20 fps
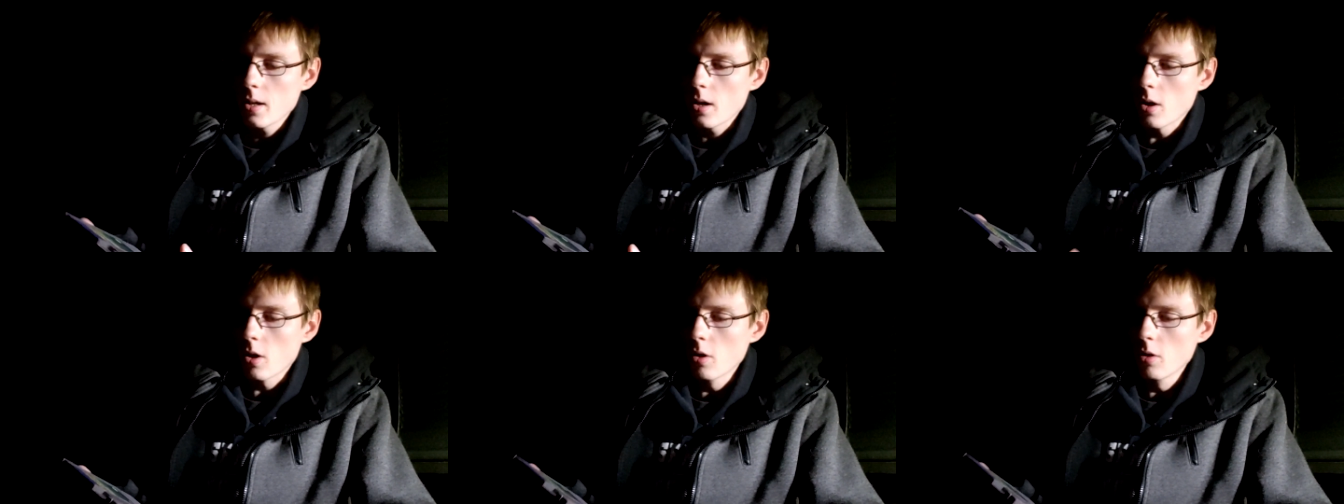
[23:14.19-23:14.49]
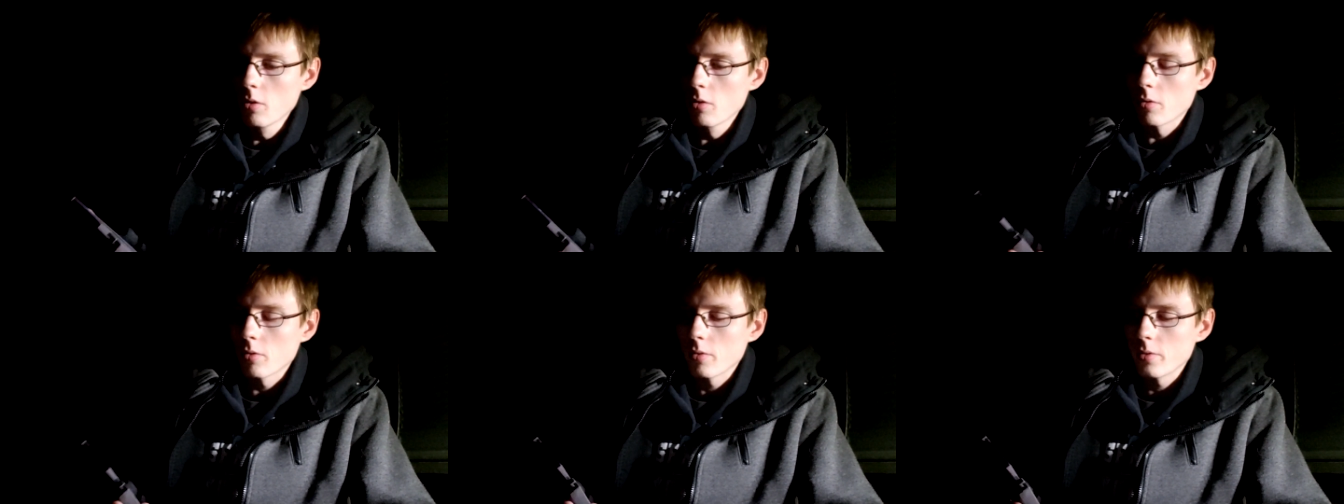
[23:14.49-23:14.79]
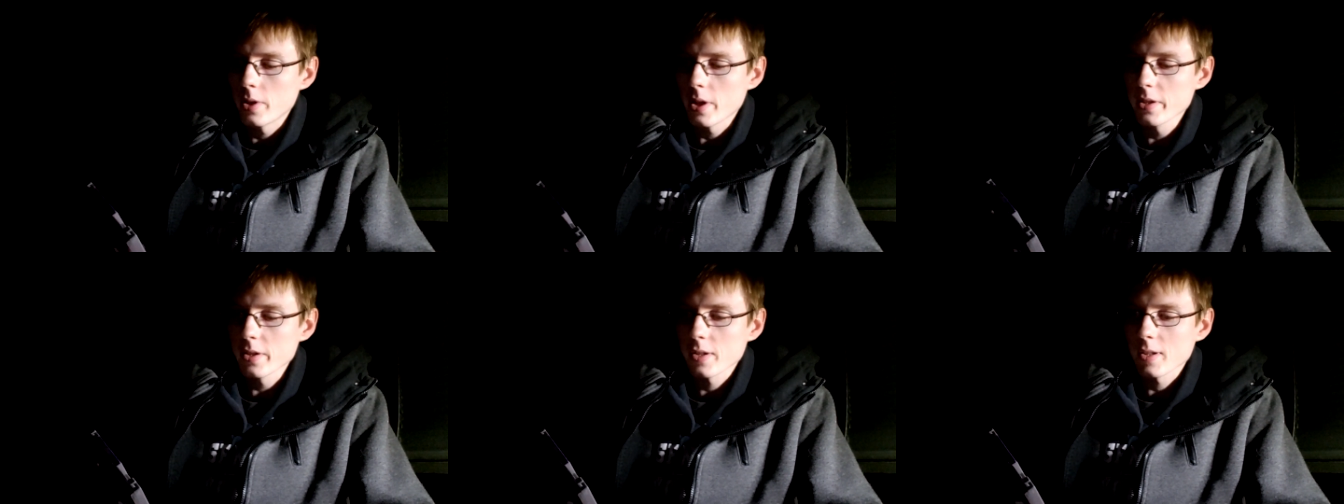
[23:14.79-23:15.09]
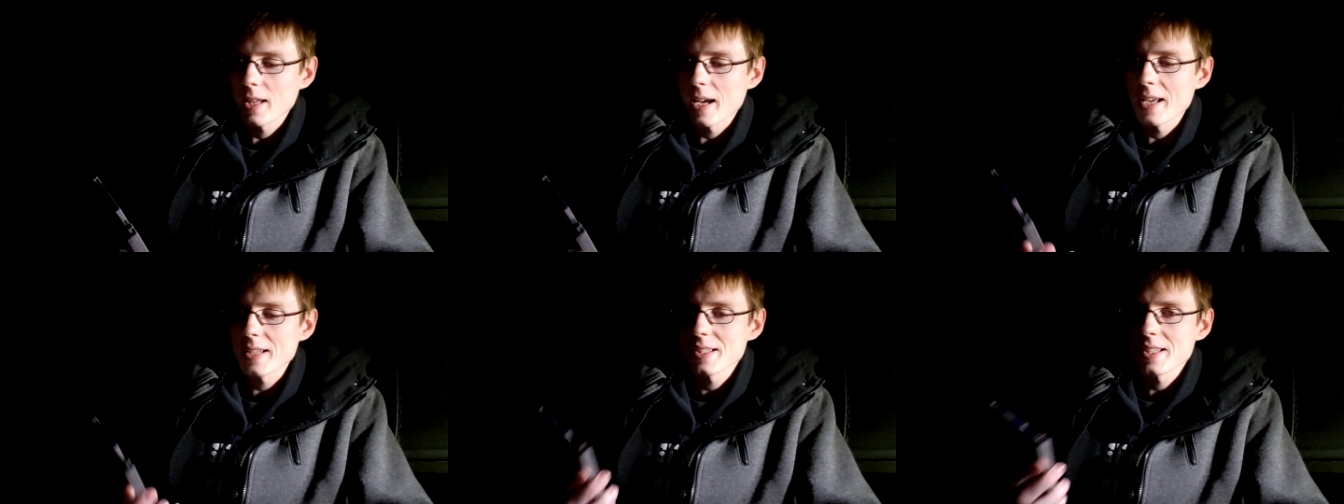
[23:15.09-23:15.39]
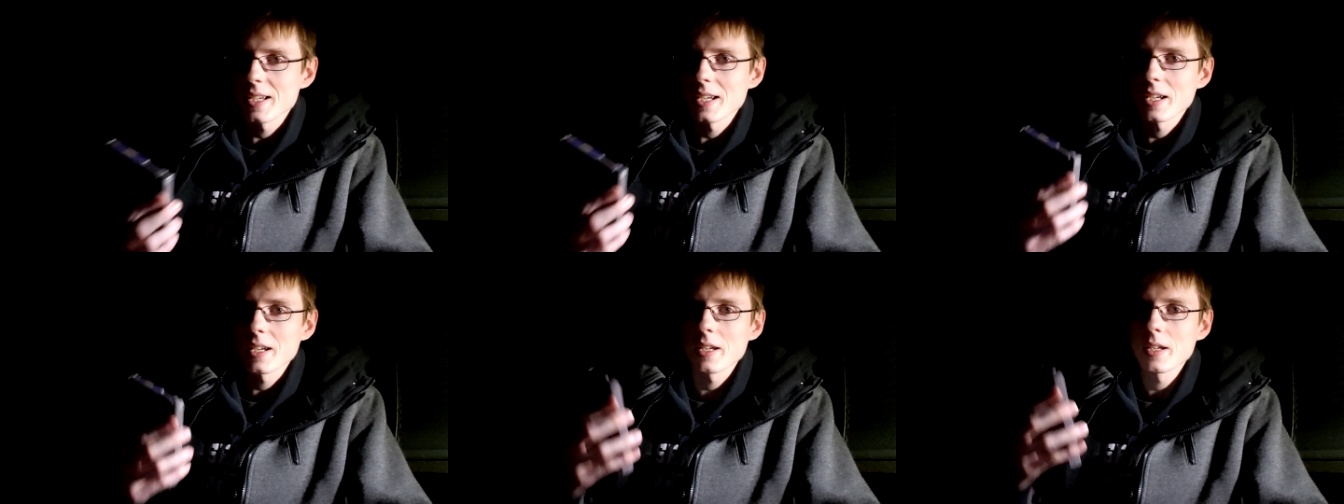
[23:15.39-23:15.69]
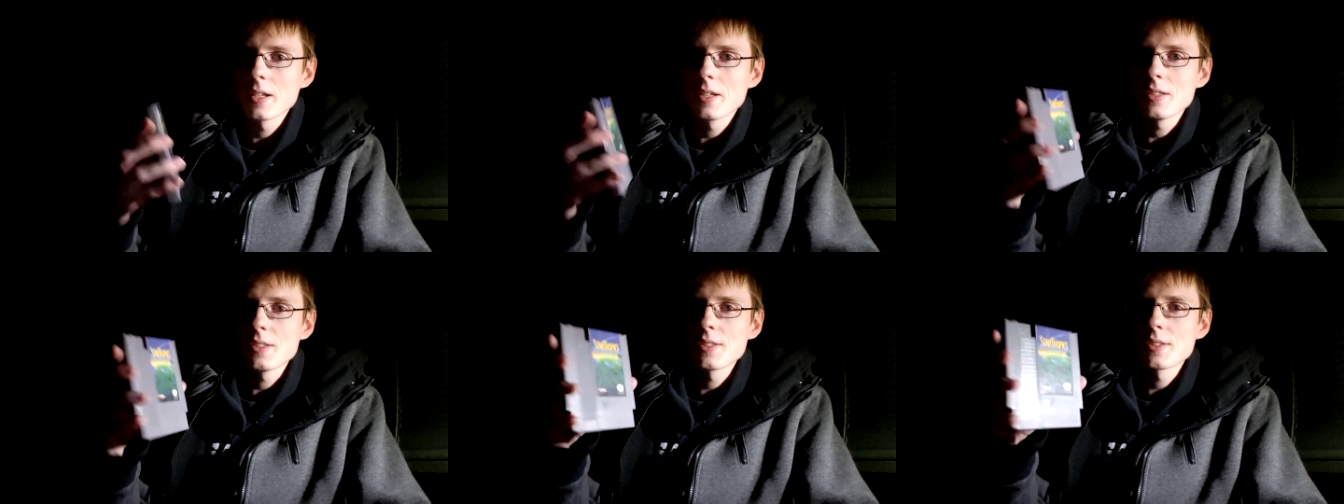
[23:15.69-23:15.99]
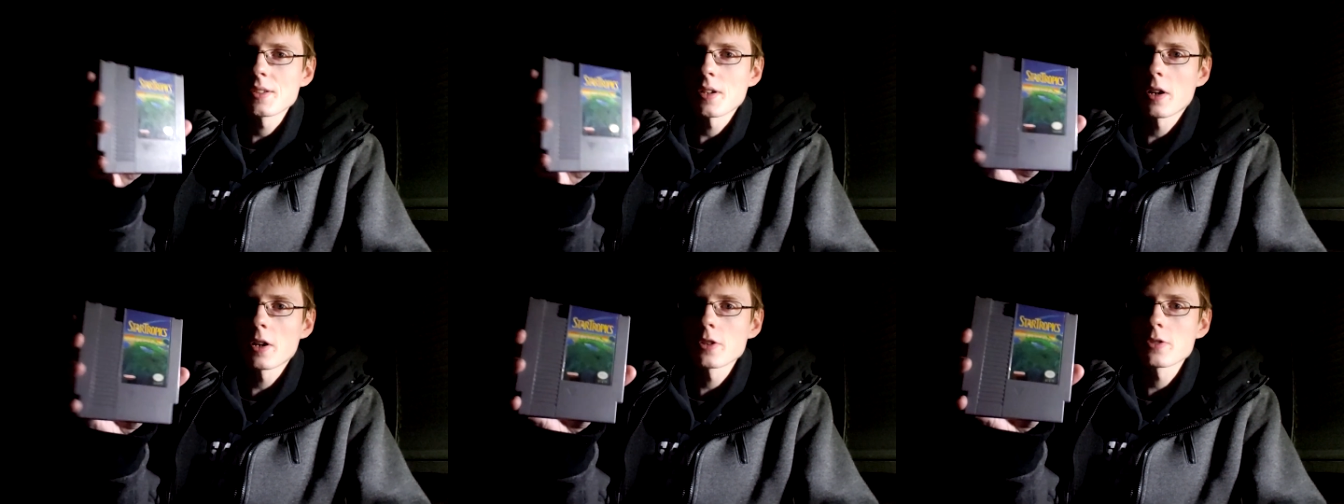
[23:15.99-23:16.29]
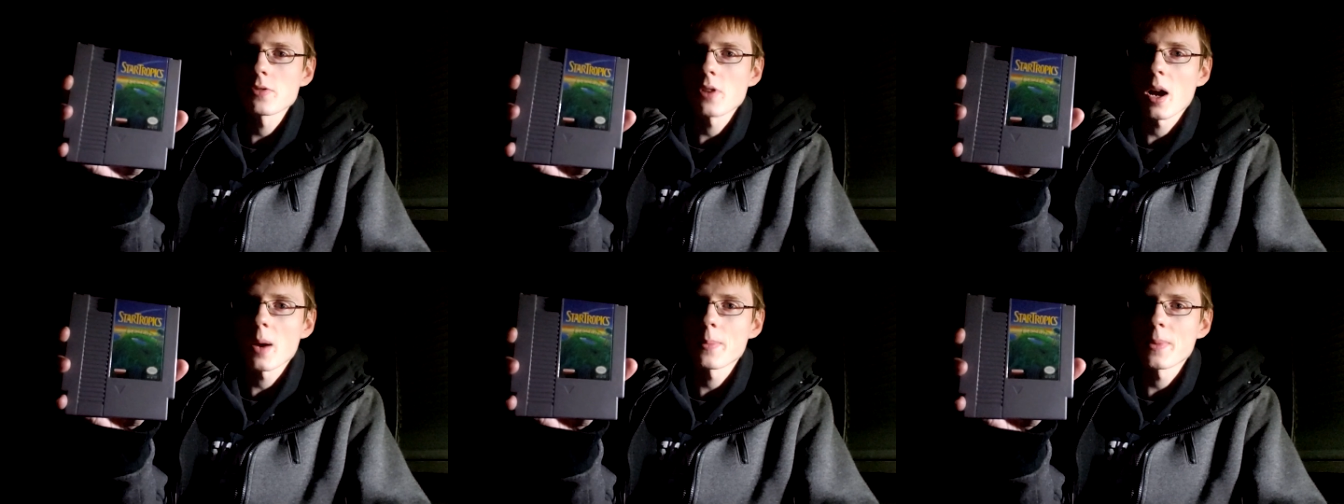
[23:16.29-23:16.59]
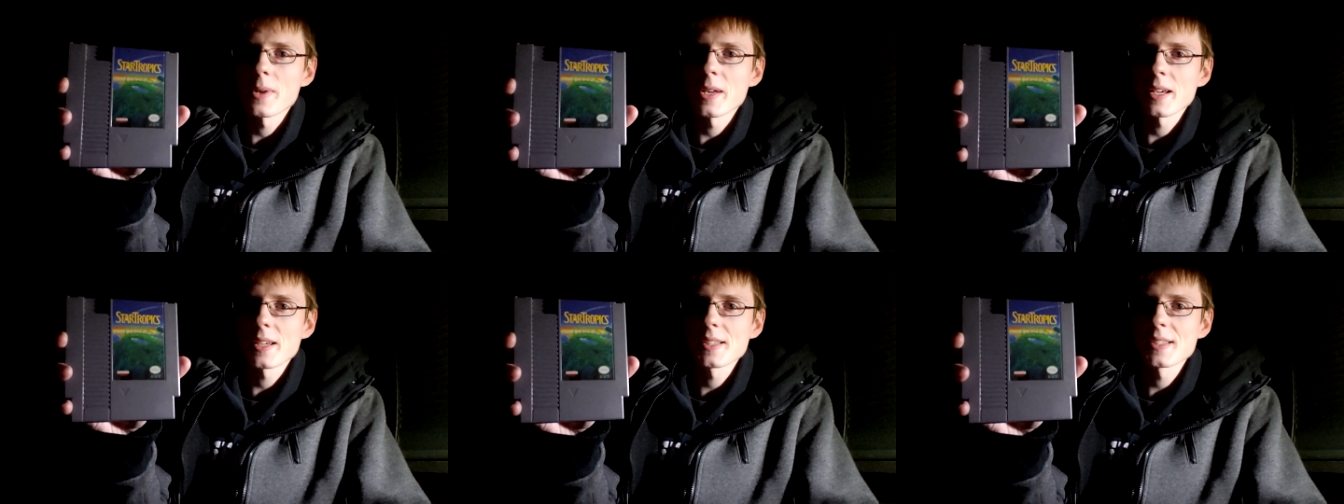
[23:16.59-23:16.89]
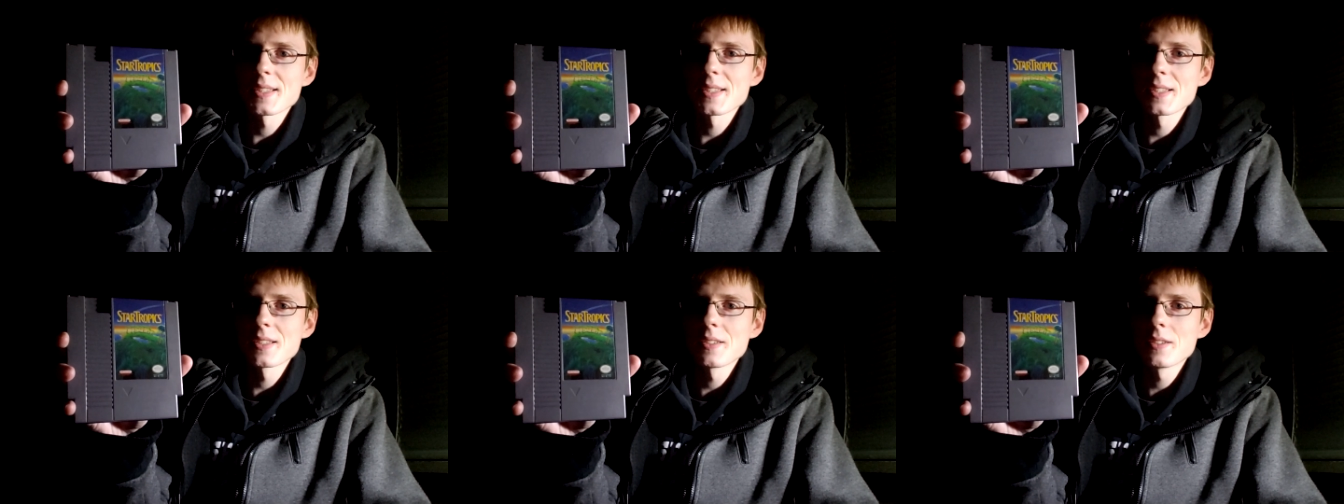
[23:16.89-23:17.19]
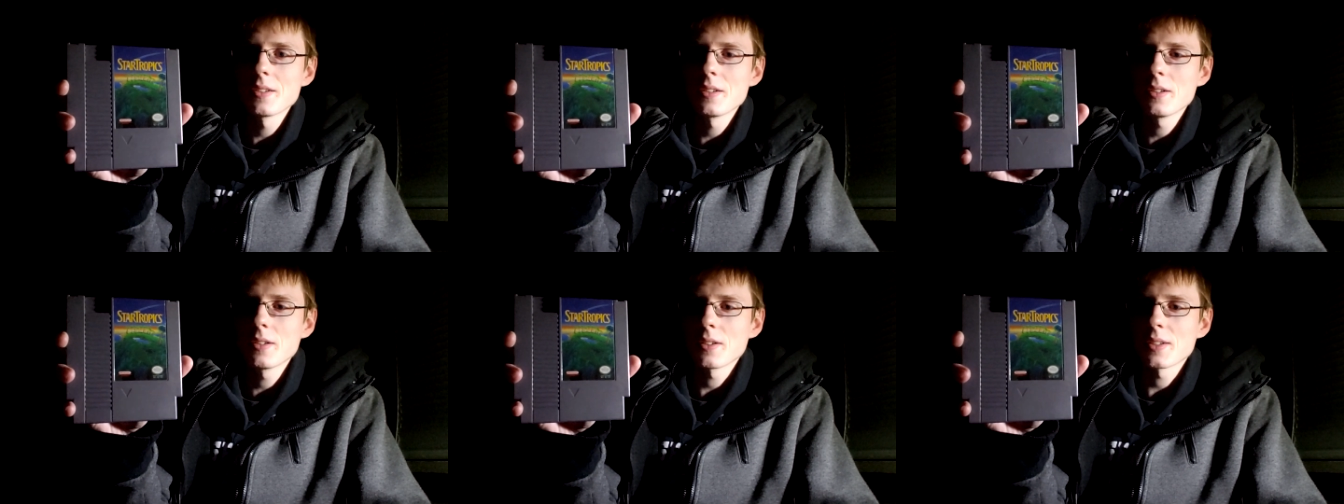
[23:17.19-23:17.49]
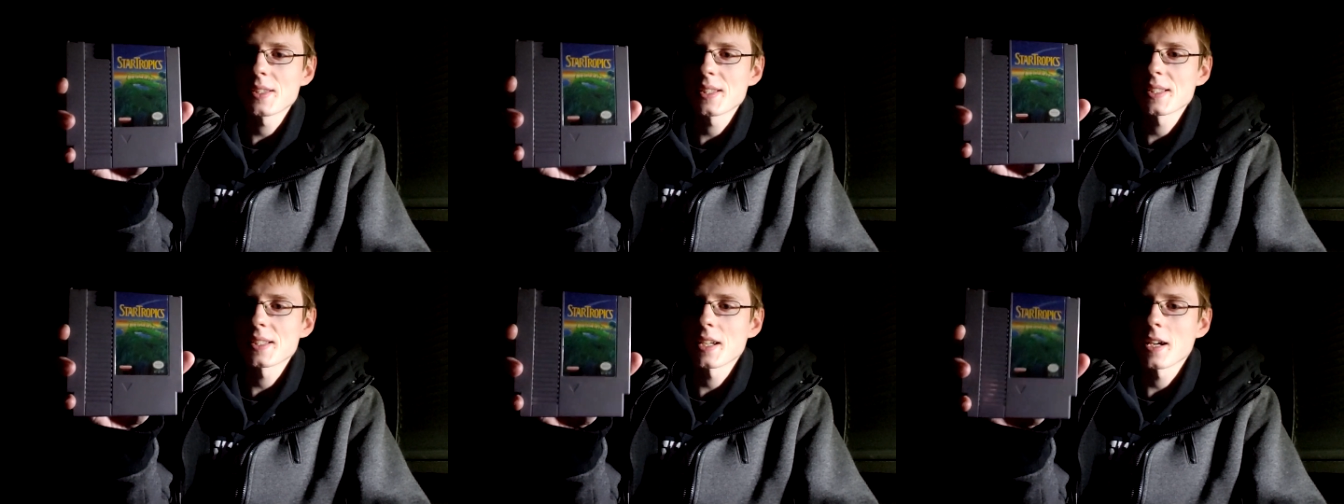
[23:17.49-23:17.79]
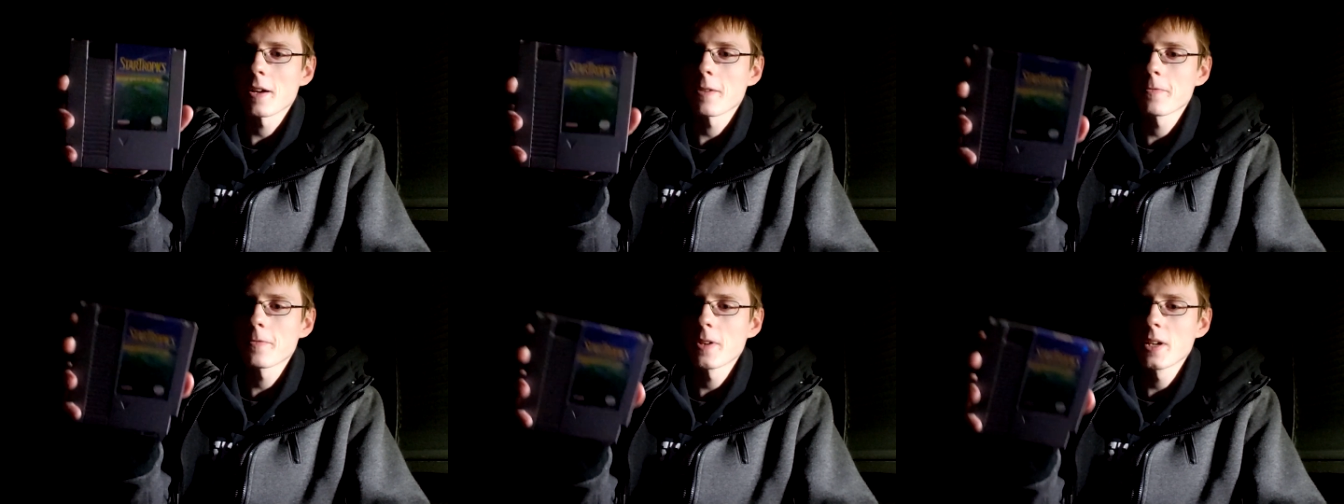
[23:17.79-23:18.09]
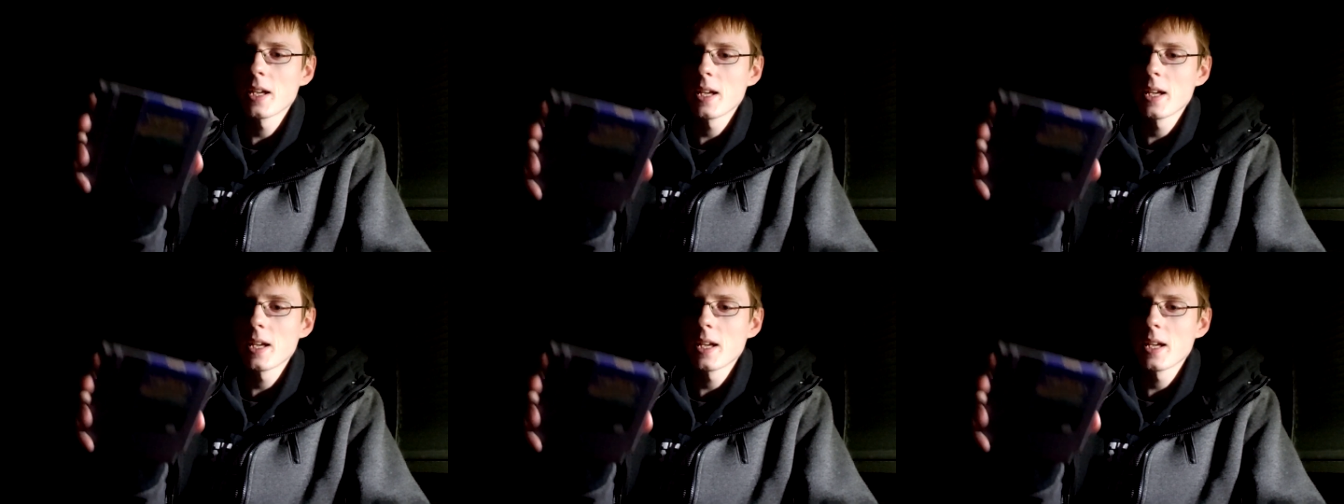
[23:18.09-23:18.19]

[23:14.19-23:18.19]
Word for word: Oh, another classic, Star Tropics. Good stuff.